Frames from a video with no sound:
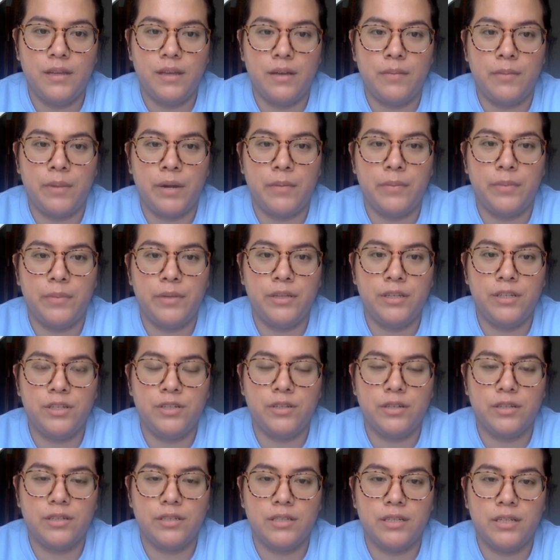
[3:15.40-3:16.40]
Property
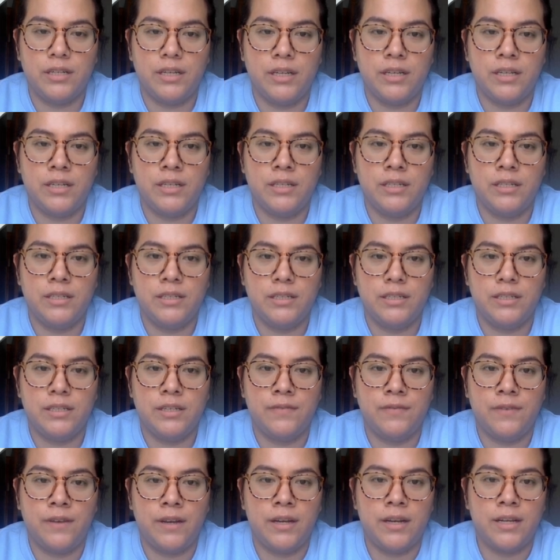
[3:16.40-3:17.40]
destruction is
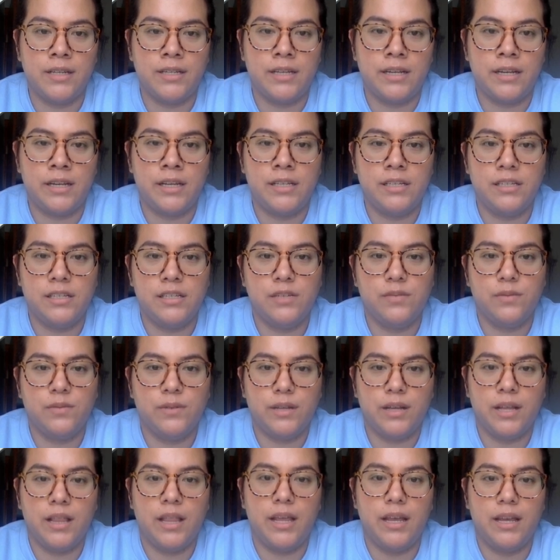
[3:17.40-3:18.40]
defined as any instance where the
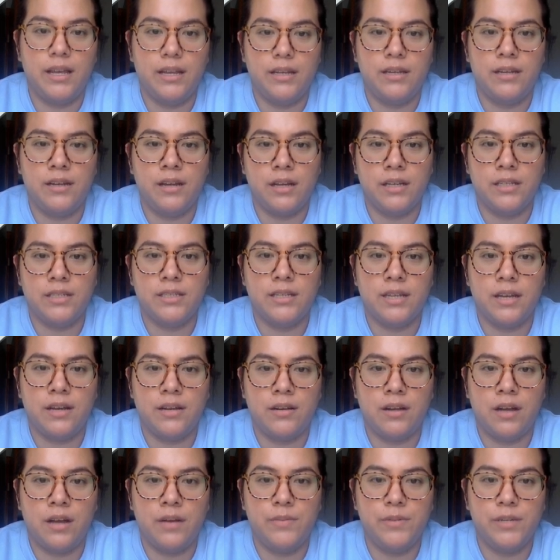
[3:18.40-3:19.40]
client knocks down
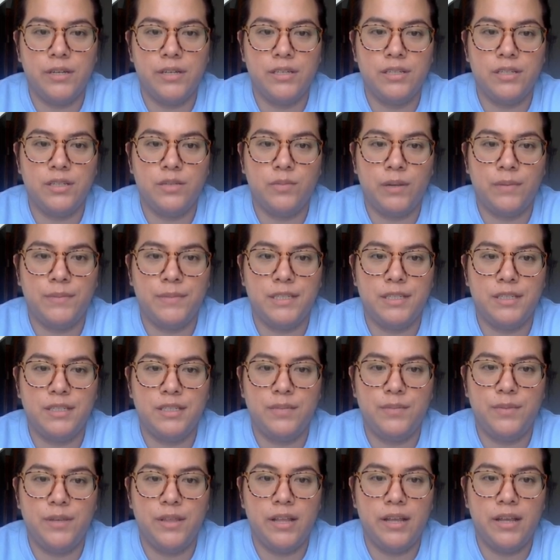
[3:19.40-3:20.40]
objects, swipes
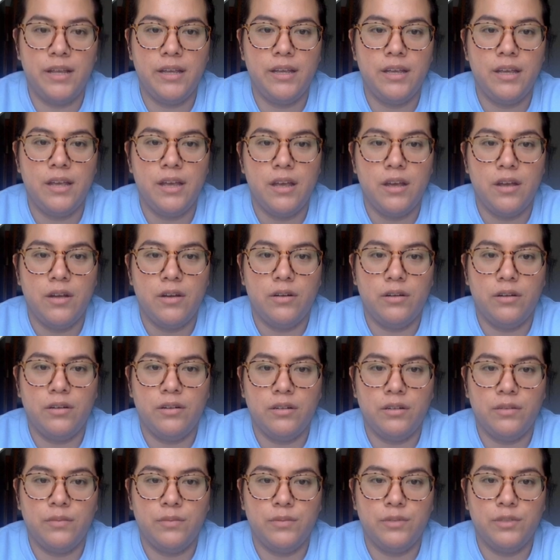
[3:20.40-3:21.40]
stimuli, or
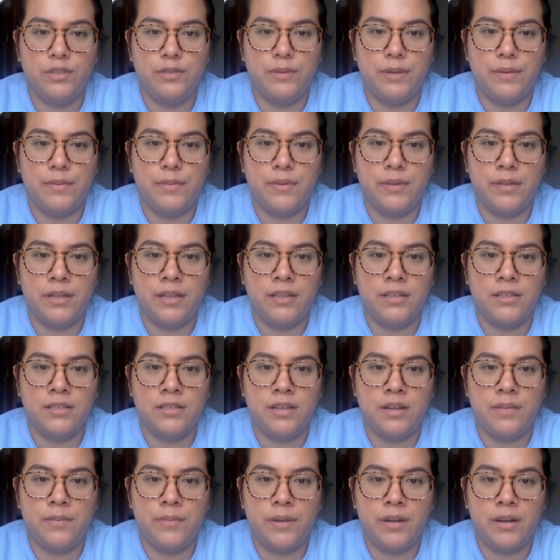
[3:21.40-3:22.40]
crumbles paper that does
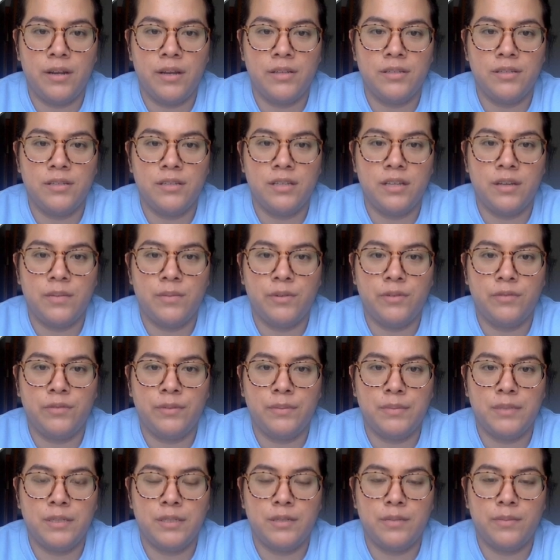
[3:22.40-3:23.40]
not belong to them or
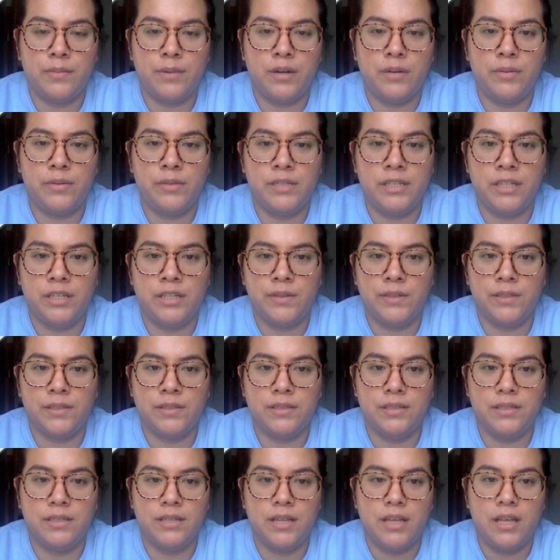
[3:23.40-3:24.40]
rips apart
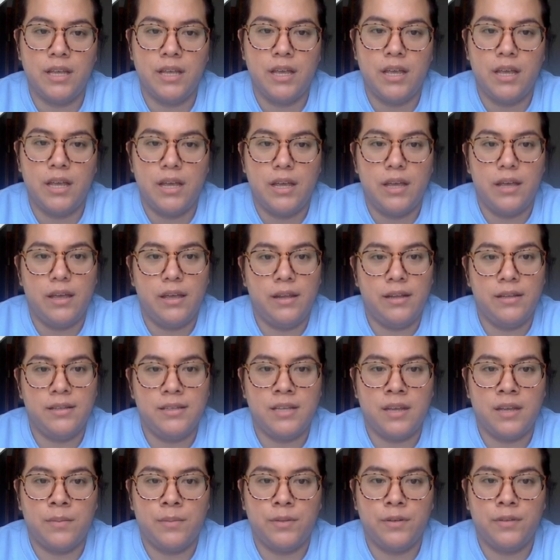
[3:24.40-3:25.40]
materials. An
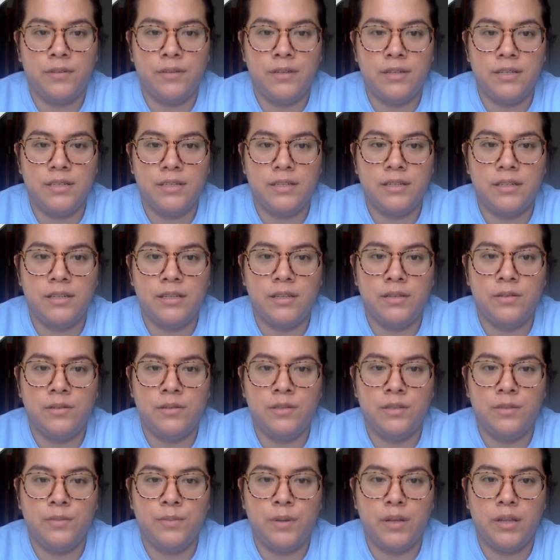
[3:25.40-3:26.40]
example of this
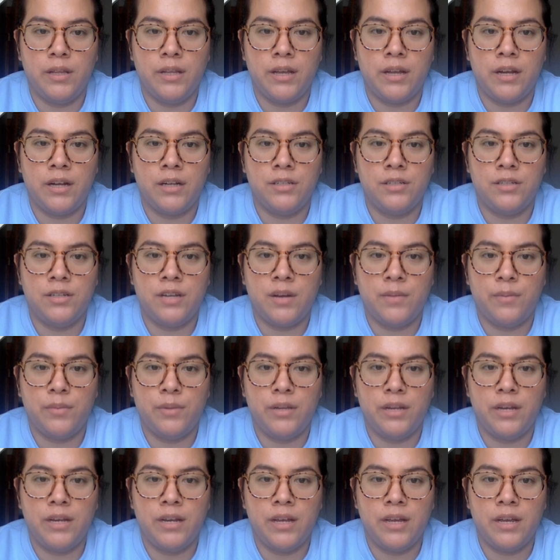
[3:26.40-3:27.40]
includes pulling on a
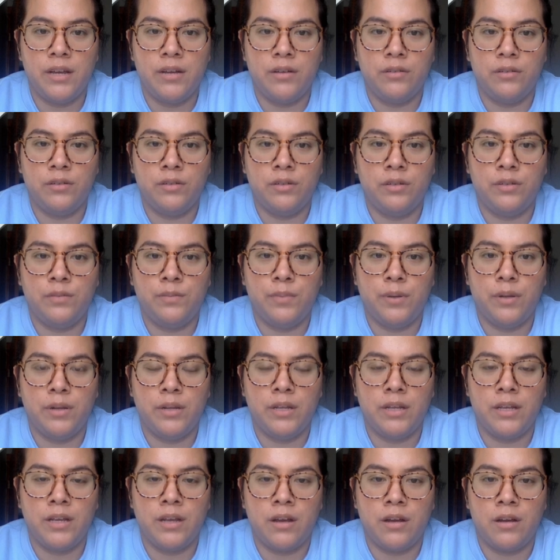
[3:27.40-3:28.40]
trampoline net or
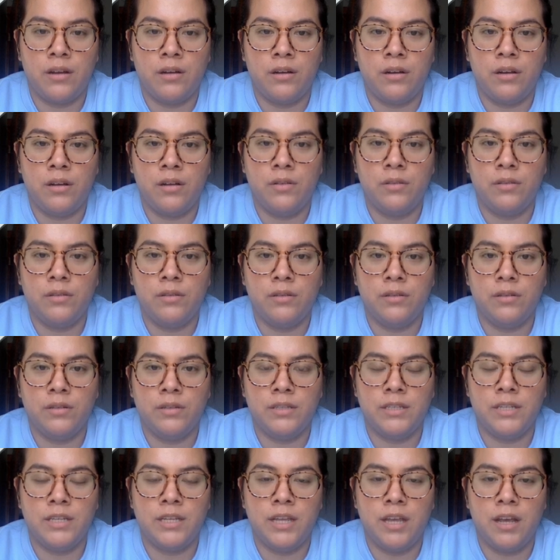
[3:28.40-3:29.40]
pulling on the
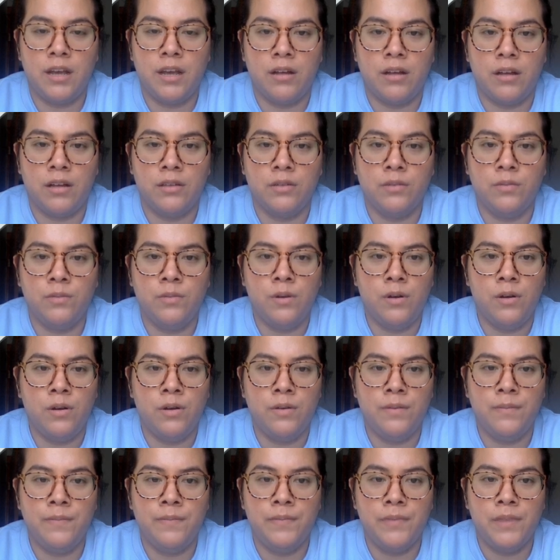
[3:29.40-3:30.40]
decal on the
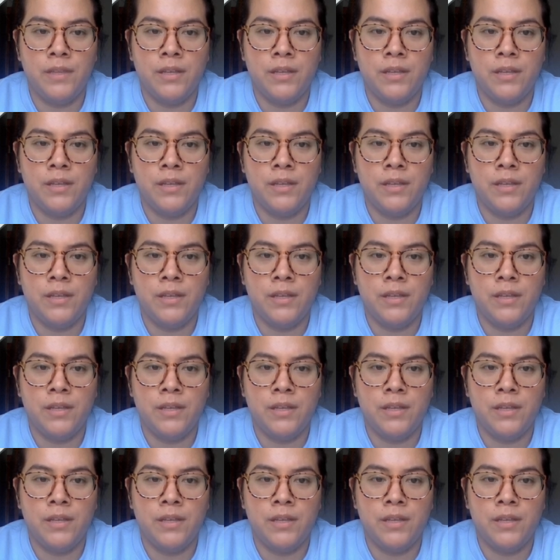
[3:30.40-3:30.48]
wall.